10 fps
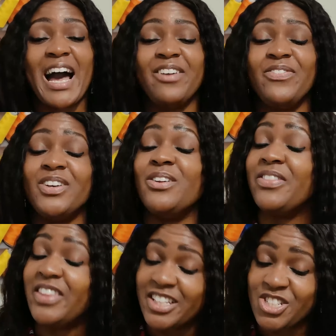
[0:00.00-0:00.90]
I
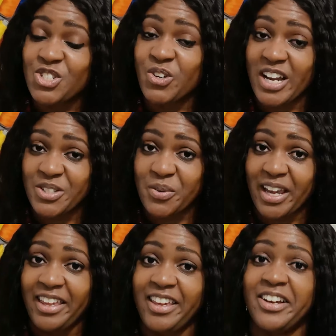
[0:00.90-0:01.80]
feel this dress
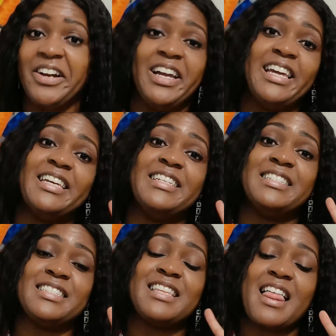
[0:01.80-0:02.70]
right here
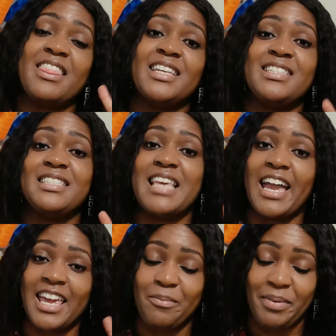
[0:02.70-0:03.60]
is the
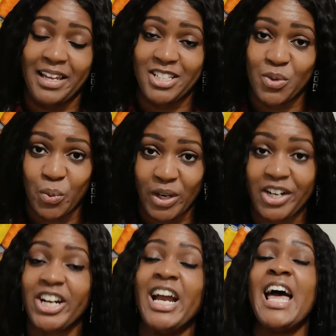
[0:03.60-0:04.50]
2nd place
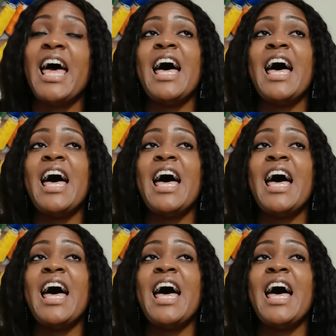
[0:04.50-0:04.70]
winner.